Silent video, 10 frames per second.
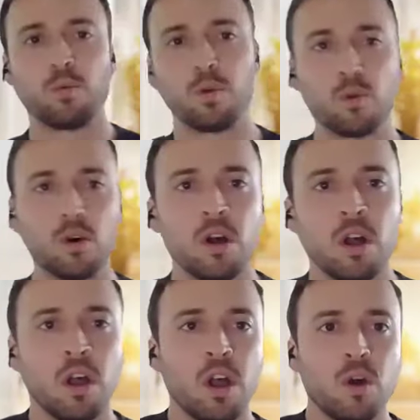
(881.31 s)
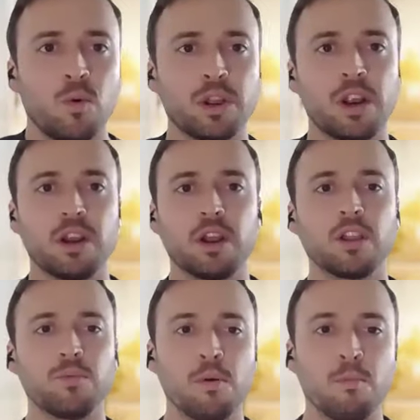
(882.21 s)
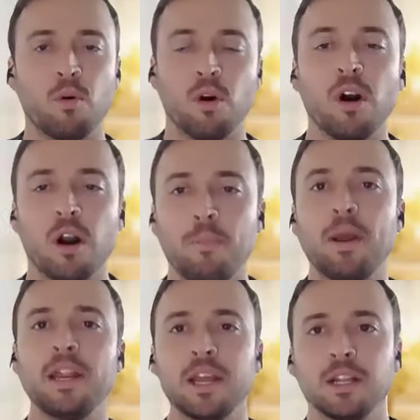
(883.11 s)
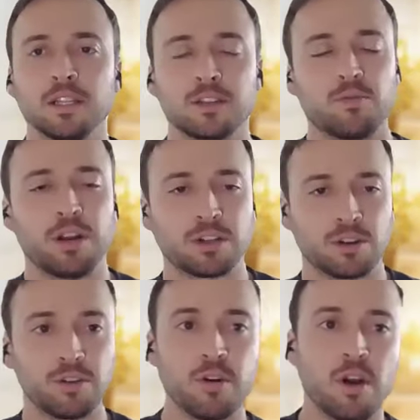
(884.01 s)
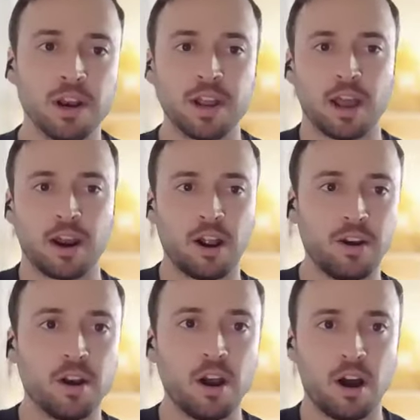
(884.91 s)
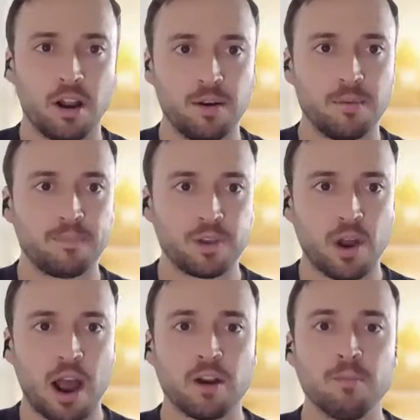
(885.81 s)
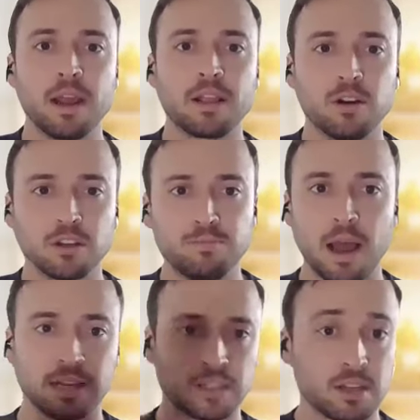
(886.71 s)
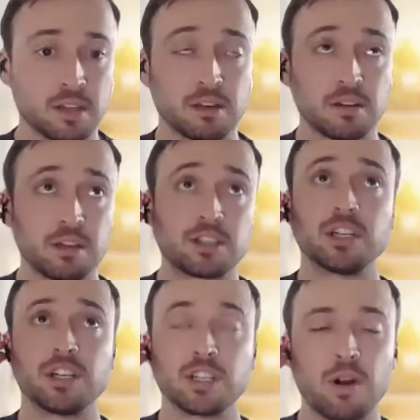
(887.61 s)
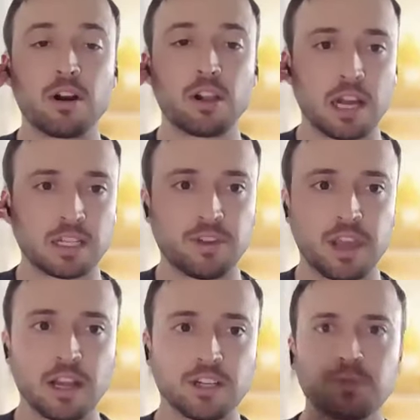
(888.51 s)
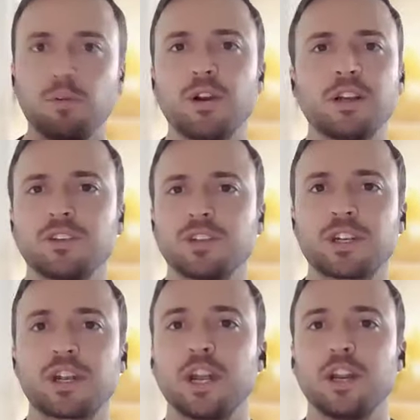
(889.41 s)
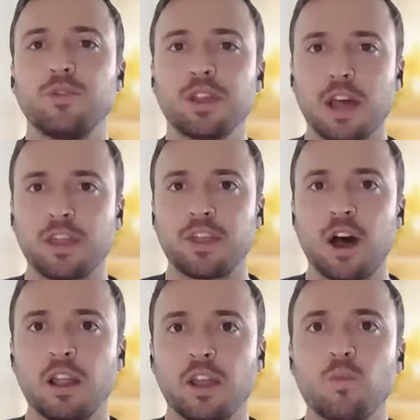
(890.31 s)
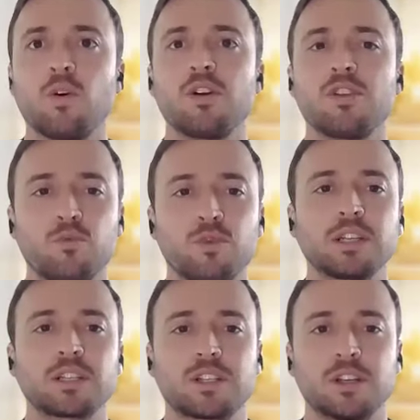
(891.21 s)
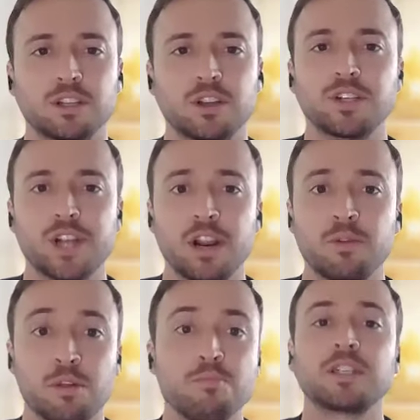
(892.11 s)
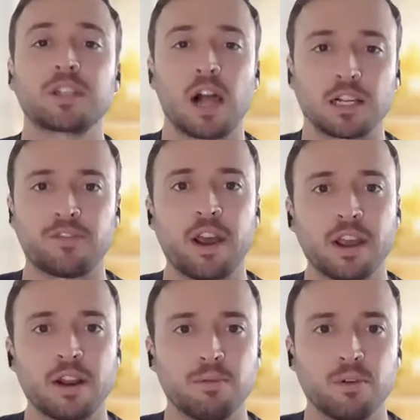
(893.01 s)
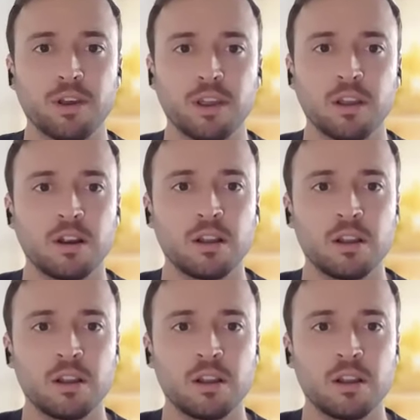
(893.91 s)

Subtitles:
And we'll get into a little bit more opinions from Rachel and Ted on how to make those best decisions around classifications. But Rachel, just continuing that thought, like what are the risks associated with misclassifying an employee?